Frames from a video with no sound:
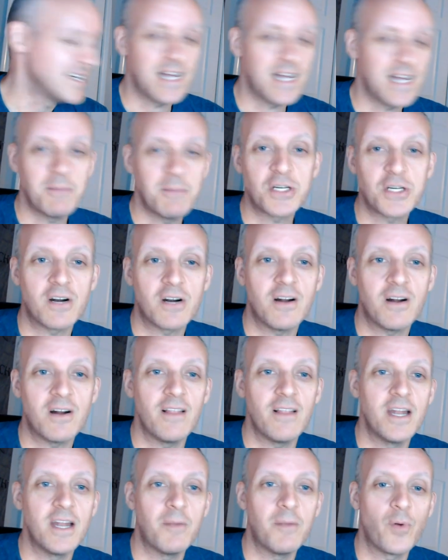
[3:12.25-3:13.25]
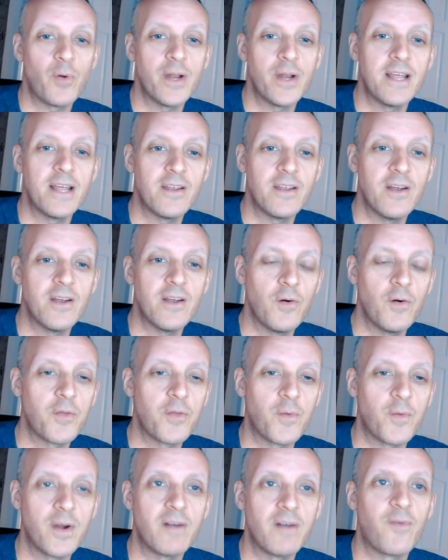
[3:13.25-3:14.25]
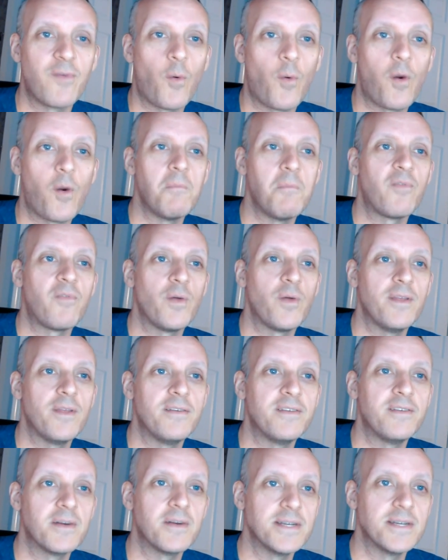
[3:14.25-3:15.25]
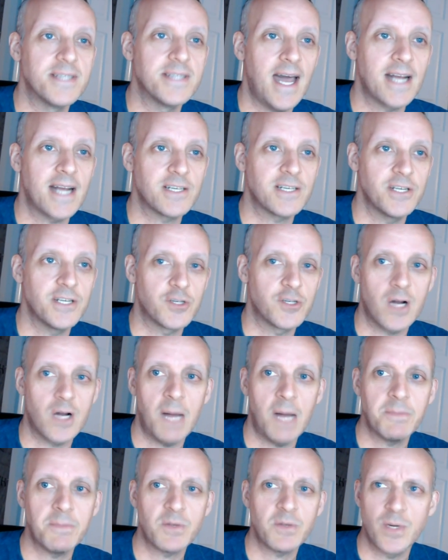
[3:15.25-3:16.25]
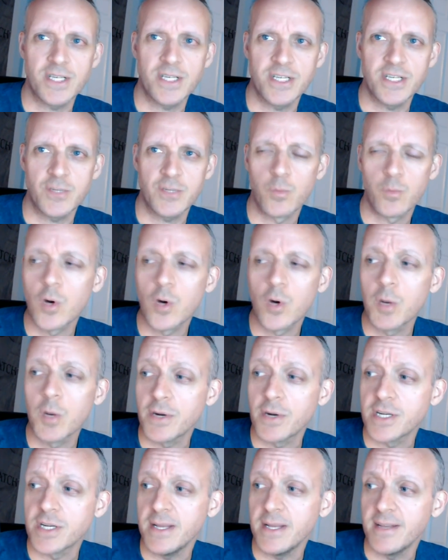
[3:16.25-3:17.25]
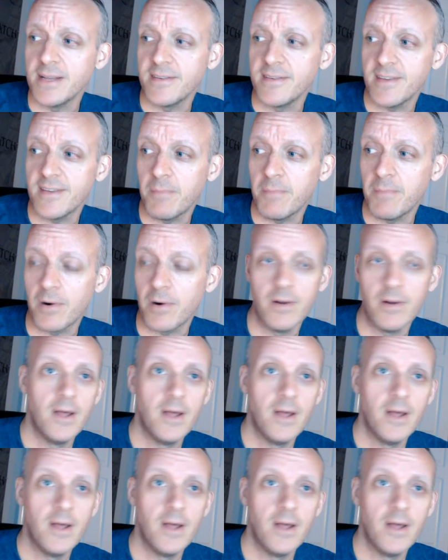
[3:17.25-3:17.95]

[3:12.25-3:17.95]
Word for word: I'm sure I'll end up reading you know three or four of them before the series actually drops, which is rumored to be December.